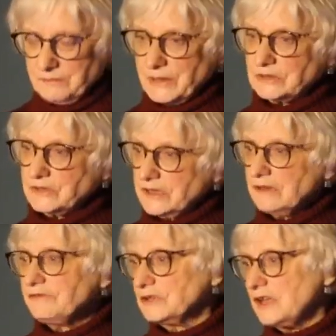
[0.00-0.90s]
but looking
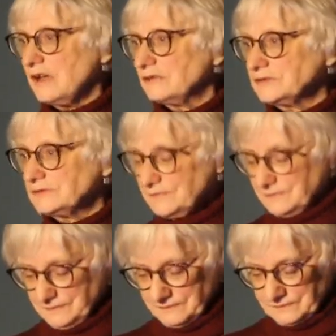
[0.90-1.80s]
for love,
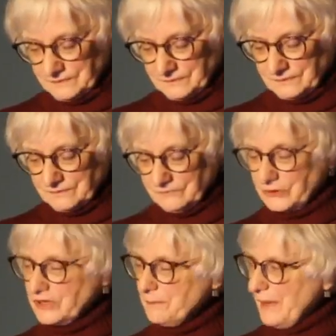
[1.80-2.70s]
for
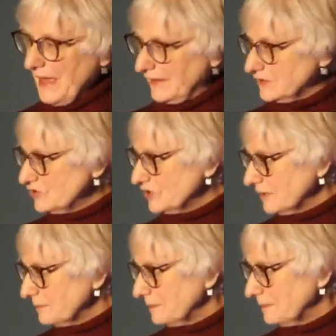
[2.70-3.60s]

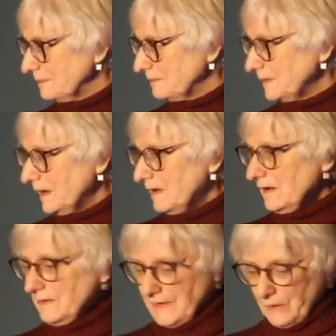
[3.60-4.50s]
companionship.
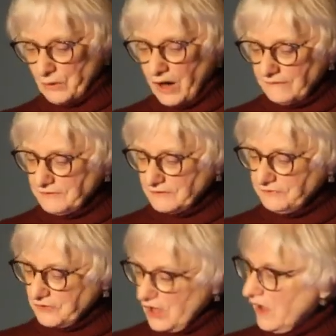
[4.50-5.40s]
They were often
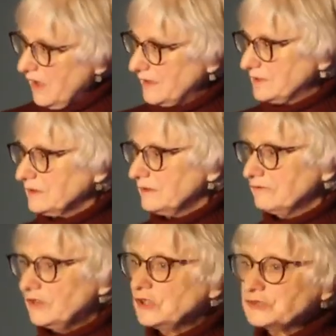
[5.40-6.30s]
flawed,
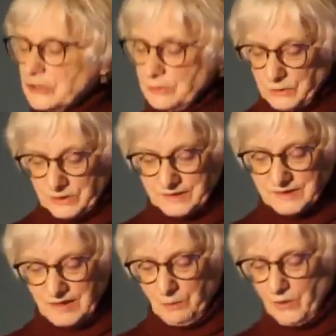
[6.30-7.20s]
vulnerable in
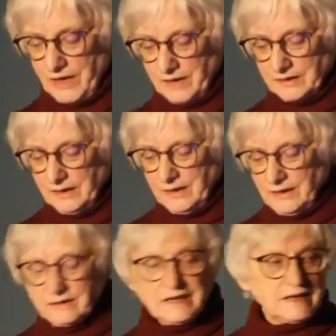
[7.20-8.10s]
some way,
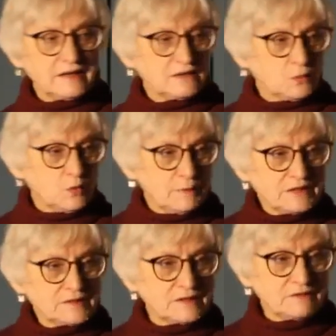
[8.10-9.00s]
needing the
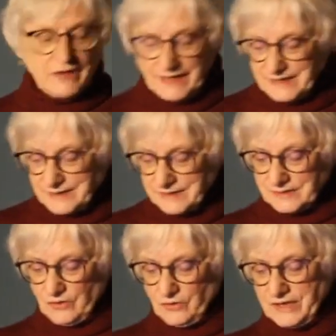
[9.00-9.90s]
woman's advice
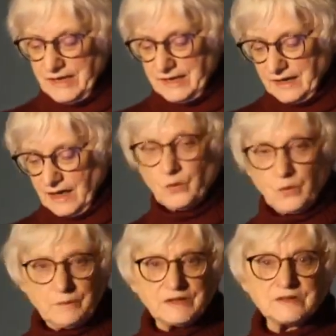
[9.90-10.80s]
or needing a
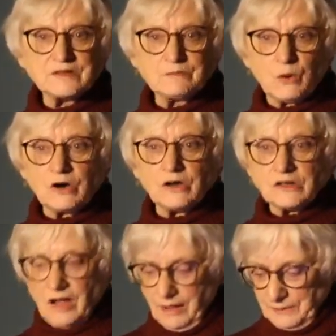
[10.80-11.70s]
woman's moral
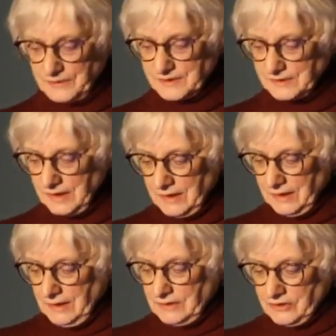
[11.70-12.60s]
compass
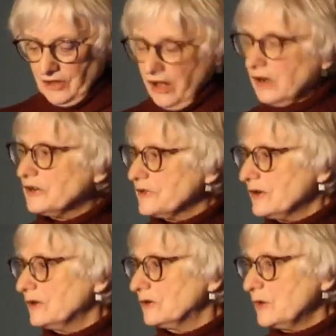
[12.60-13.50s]
to conquer their
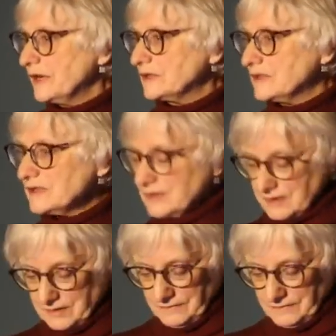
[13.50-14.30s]
own weaknesses.